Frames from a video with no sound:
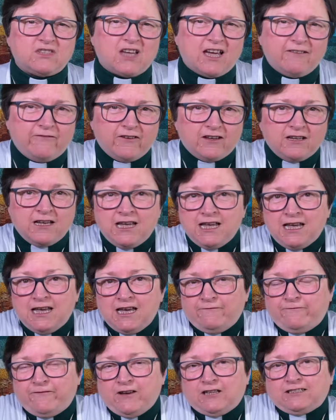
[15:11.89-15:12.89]
I fe
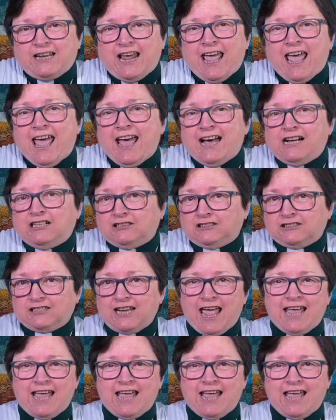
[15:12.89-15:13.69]
felt held